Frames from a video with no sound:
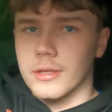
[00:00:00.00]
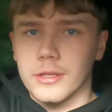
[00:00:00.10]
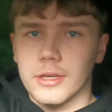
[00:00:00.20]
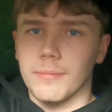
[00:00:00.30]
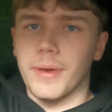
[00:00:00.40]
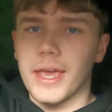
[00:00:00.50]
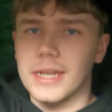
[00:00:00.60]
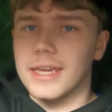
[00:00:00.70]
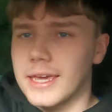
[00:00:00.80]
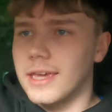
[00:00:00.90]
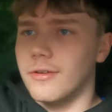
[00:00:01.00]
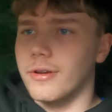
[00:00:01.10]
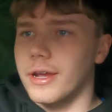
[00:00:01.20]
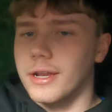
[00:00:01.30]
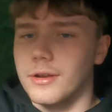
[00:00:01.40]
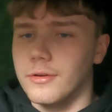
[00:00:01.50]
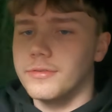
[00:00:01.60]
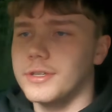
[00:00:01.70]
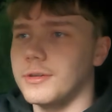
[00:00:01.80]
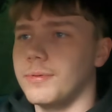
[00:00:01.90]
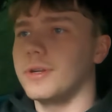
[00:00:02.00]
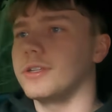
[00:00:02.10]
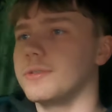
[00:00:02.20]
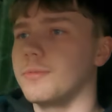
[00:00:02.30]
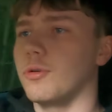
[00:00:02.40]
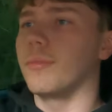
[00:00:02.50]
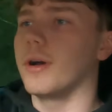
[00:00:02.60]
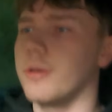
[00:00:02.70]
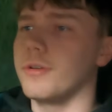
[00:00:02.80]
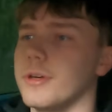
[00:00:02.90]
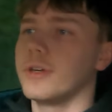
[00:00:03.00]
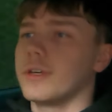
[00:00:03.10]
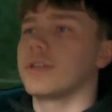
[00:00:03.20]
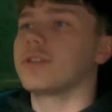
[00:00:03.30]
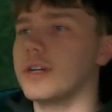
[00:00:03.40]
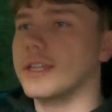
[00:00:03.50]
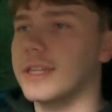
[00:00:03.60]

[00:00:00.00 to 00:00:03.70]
You can barely hear it, and then obviously you put it in sport mode, chuck